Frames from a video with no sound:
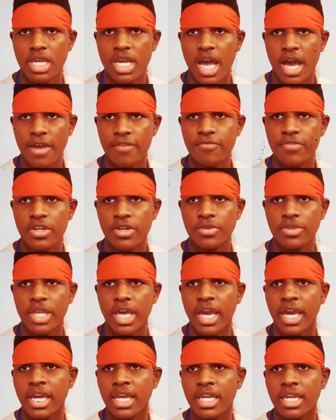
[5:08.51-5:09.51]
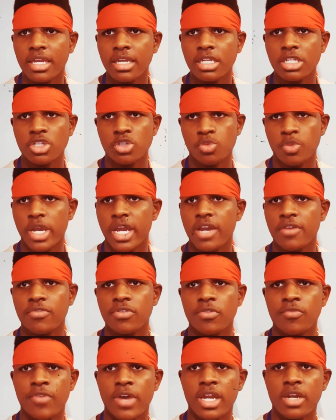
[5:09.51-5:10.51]
I feel that it is rare
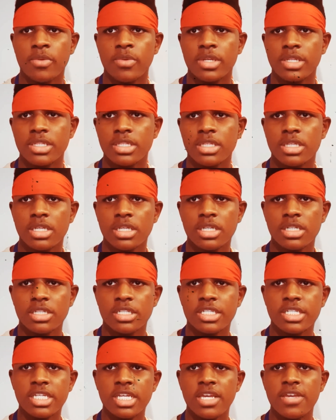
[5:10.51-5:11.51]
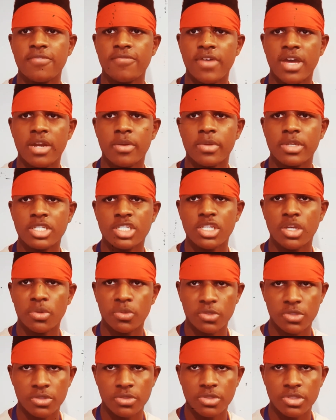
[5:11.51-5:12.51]
for to see veteran
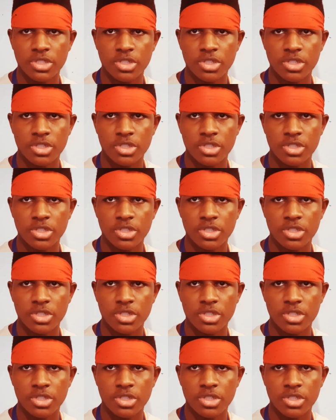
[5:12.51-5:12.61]
soldiers